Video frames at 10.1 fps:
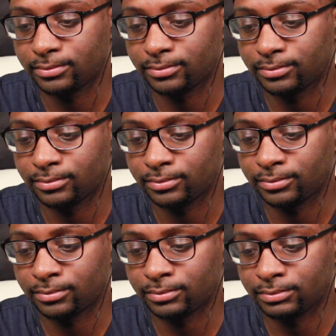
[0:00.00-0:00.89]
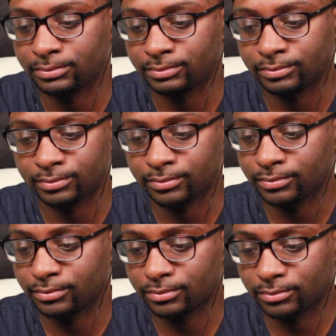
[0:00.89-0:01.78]

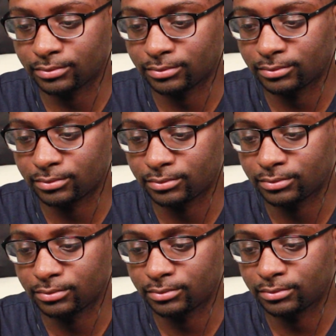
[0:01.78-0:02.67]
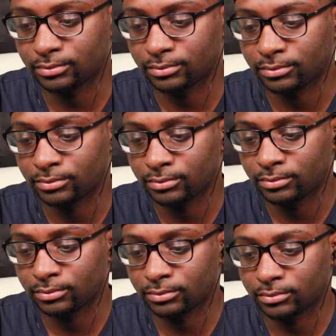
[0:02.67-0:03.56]

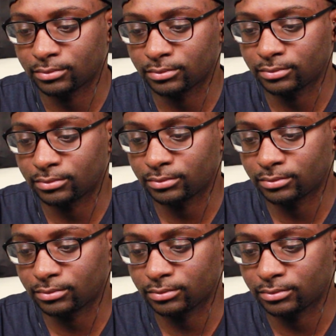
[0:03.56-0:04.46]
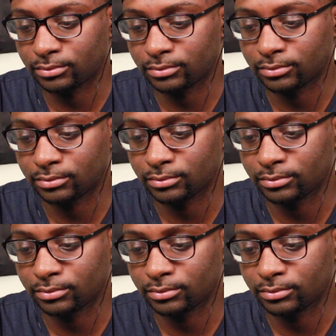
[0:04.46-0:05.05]
Nothing is said.